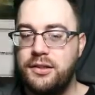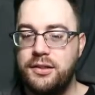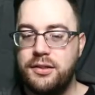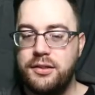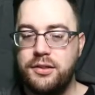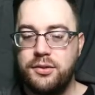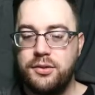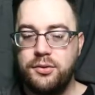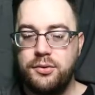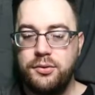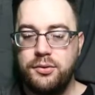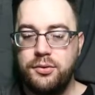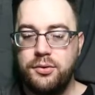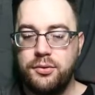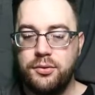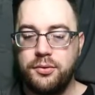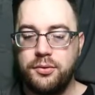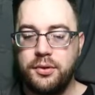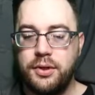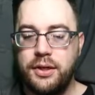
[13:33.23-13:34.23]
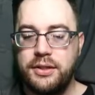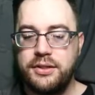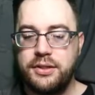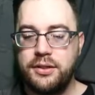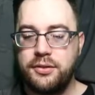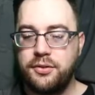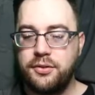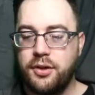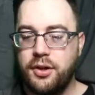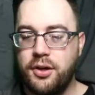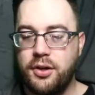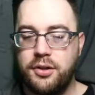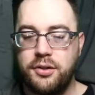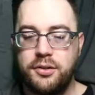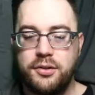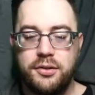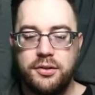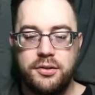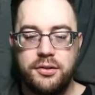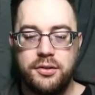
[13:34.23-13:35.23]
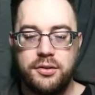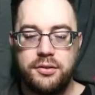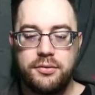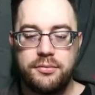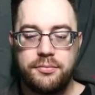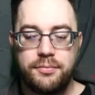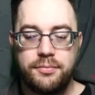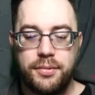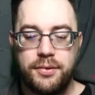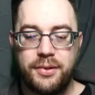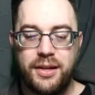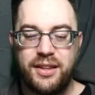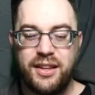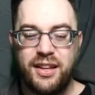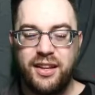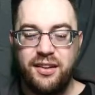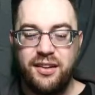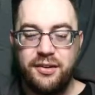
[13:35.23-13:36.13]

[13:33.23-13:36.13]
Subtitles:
Ooh, that's a good draw. I think.